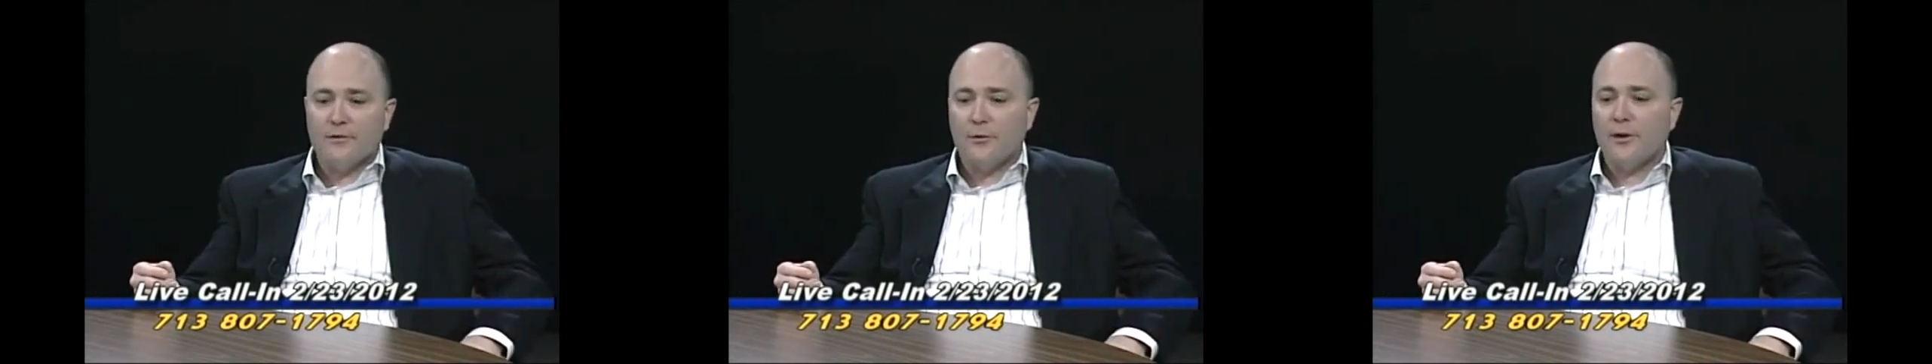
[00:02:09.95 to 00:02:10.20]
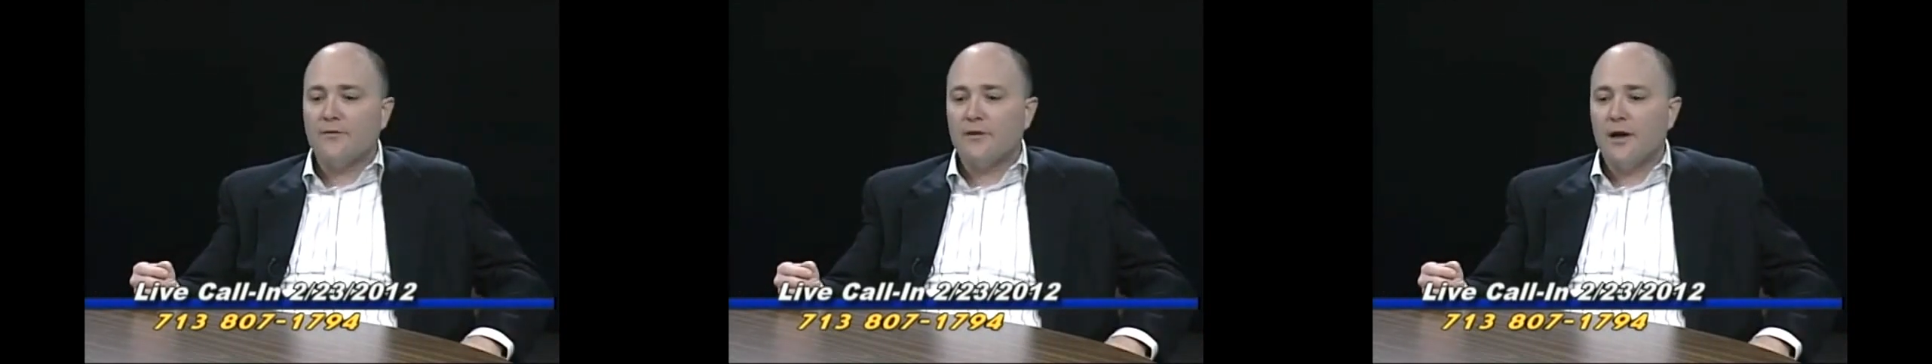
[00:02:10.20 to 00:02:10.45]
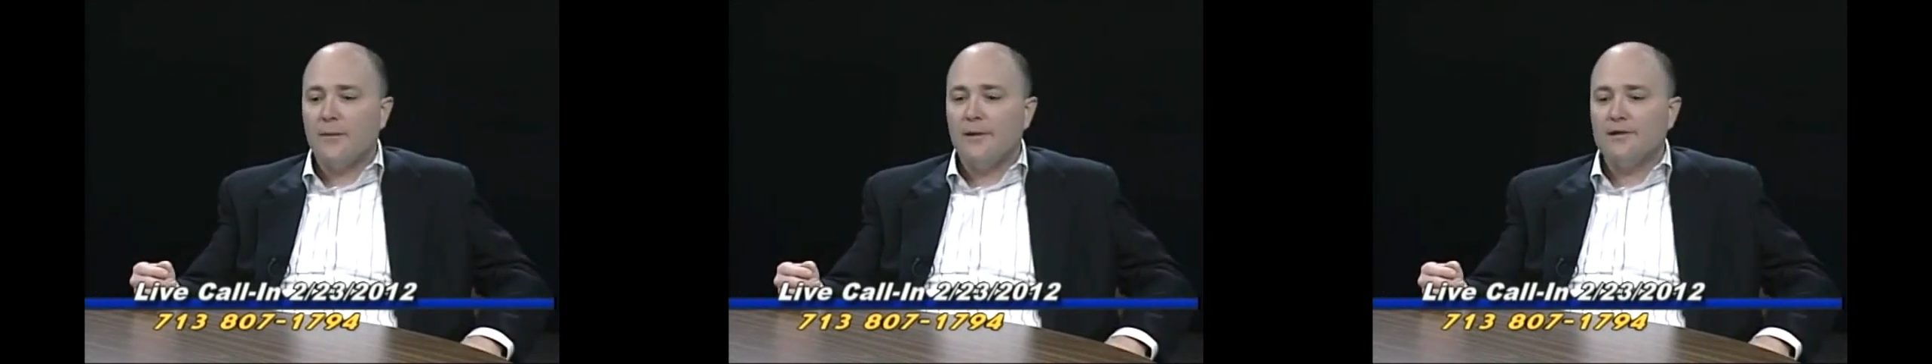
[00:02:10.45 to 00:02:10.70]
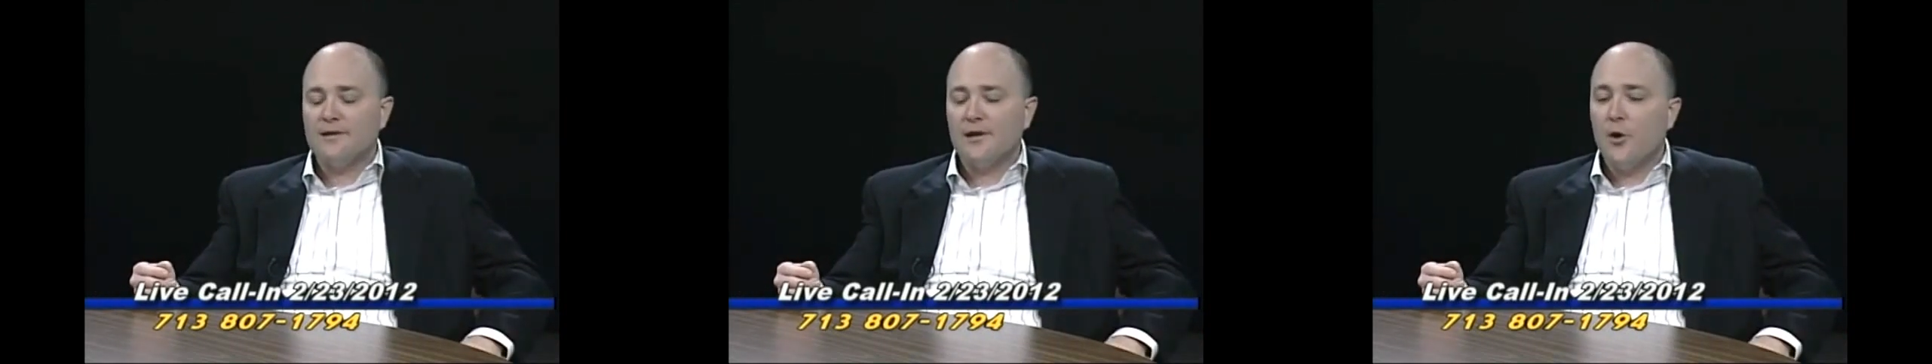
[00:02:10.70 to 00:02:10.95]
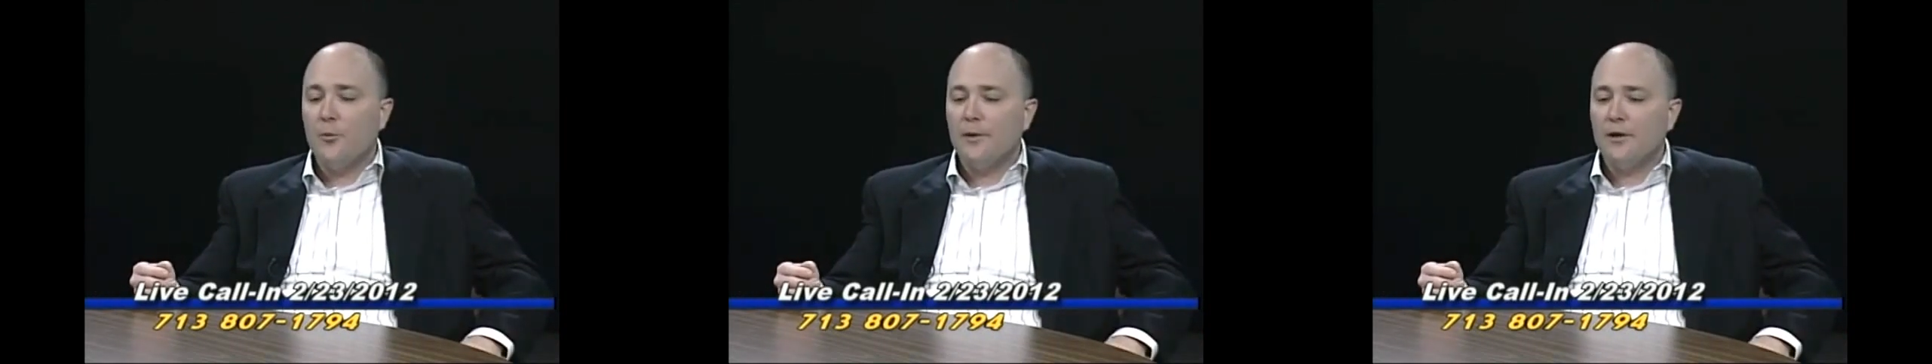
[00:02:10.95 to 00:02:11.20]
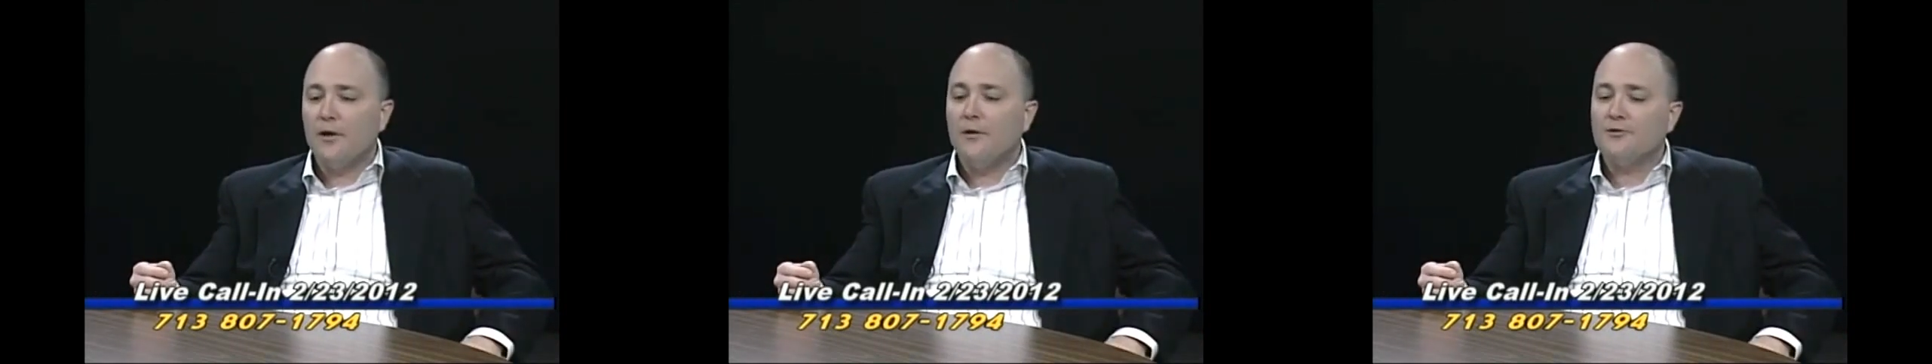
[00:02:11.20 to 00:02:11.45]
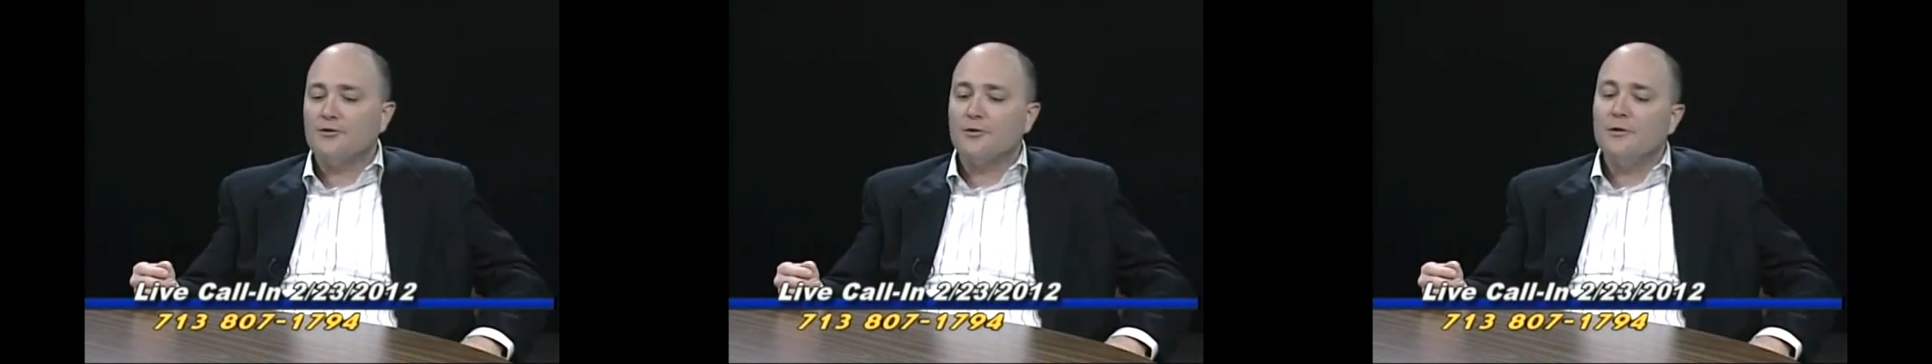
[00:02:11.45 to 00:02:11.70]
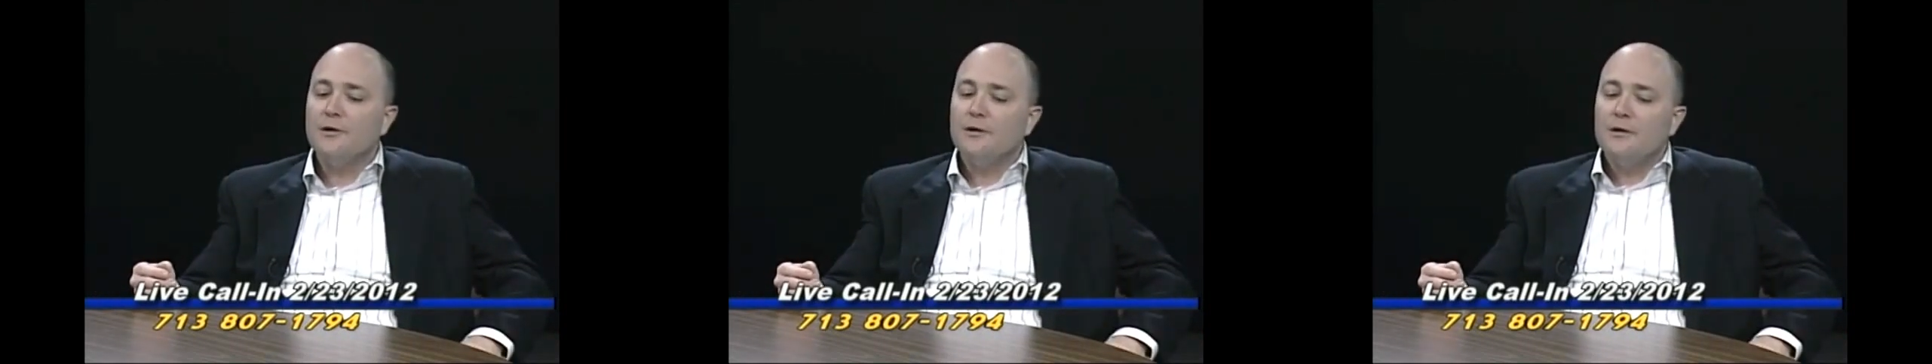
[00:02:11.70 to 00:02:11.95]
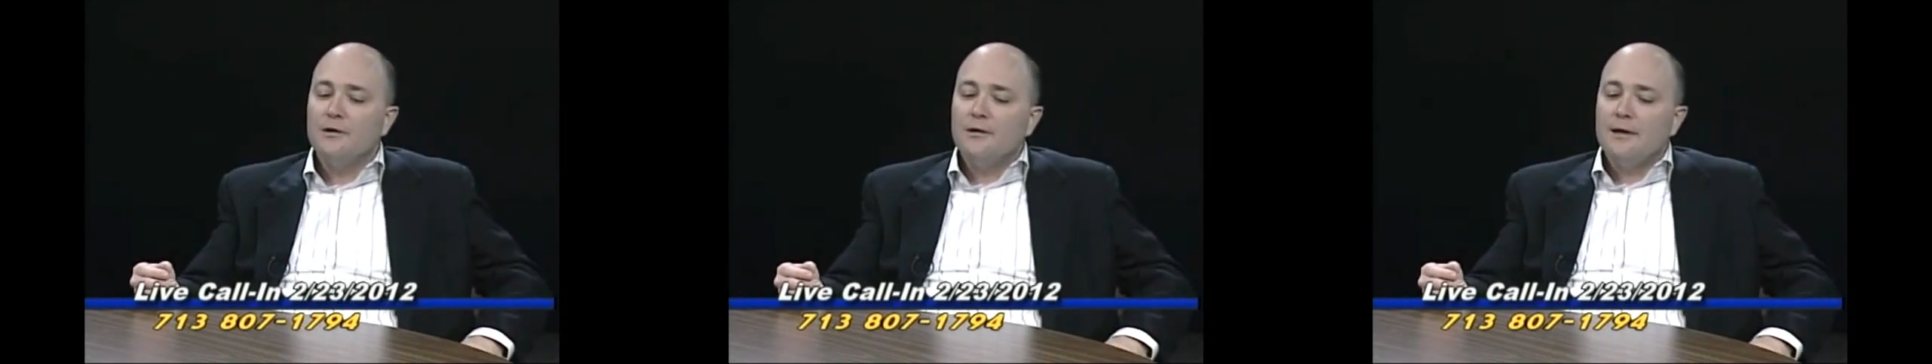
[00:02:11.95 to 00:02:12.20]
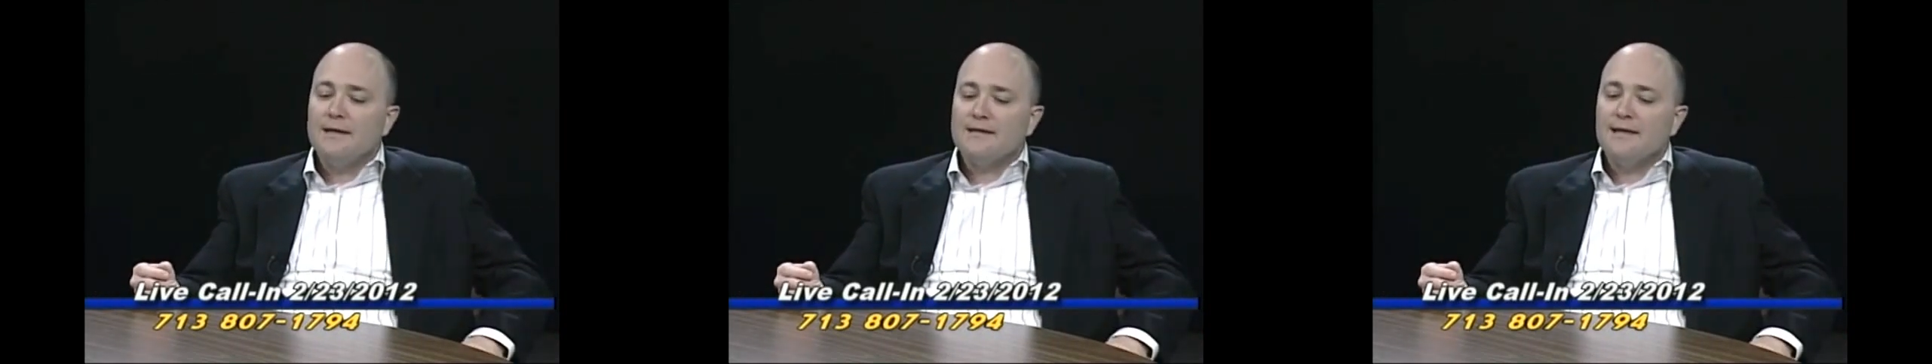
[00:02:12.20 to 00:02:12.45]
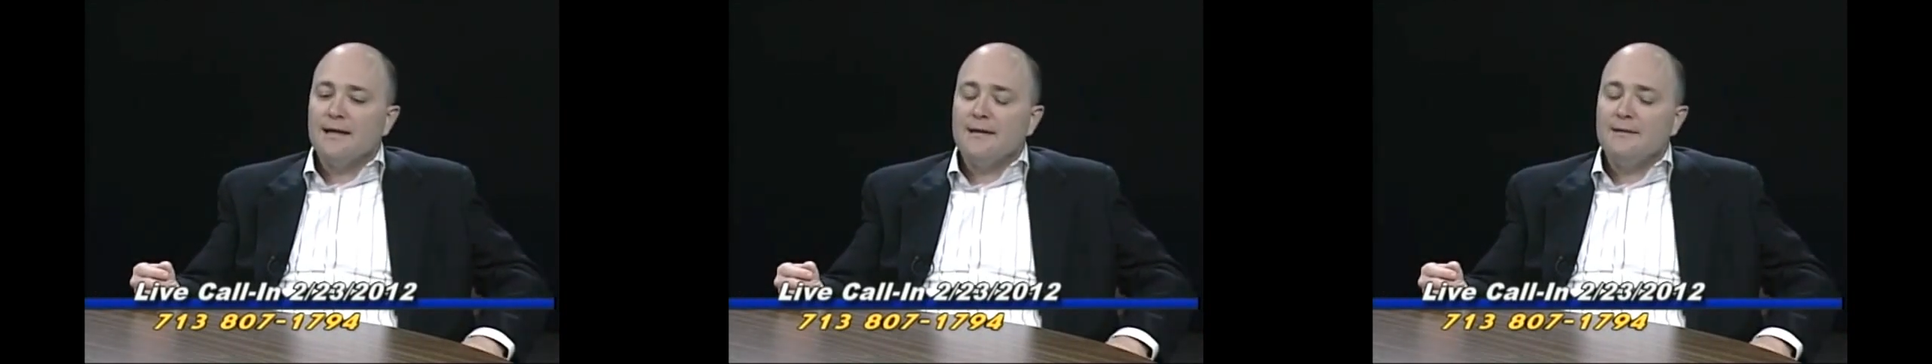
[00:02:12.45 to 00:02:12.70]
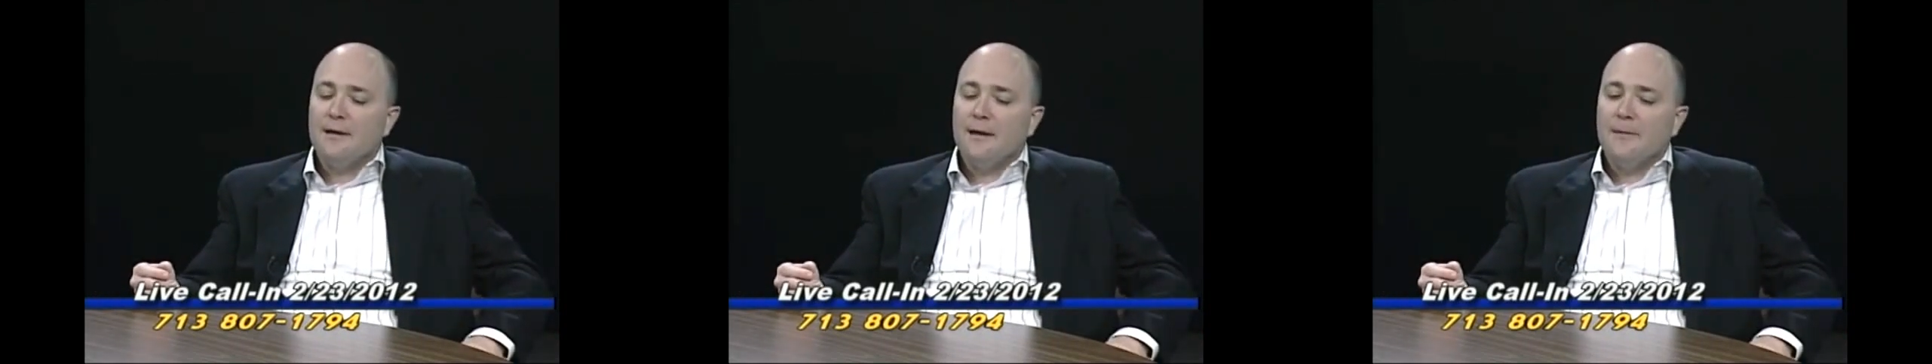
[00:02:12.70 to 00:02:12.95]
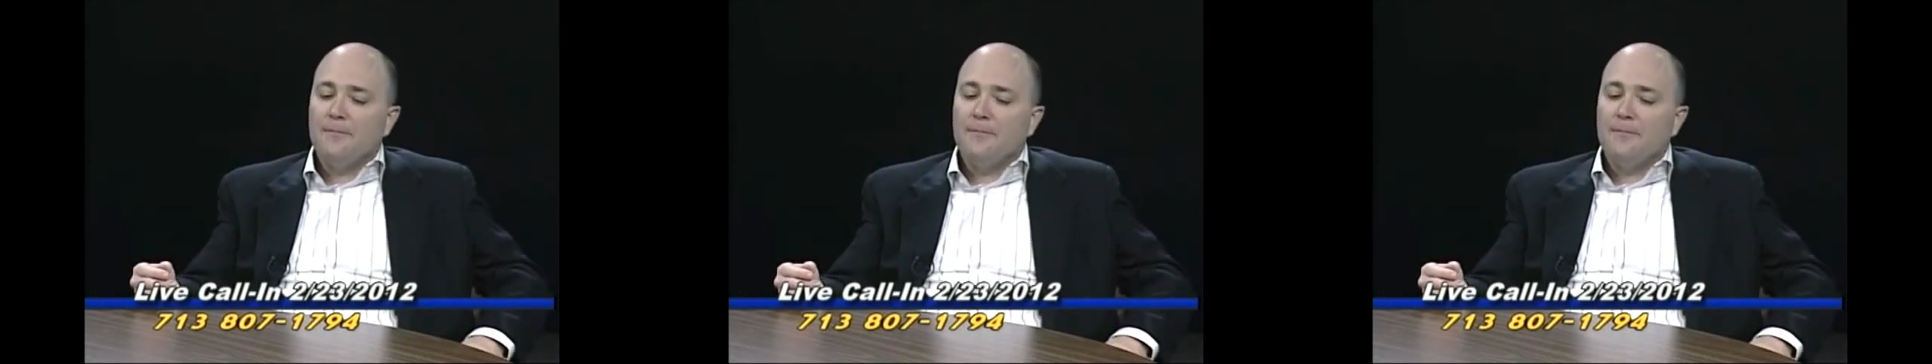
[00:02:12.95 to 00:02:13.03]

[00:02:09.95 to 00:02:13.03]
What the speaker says: Creative Commons and open culture, he said,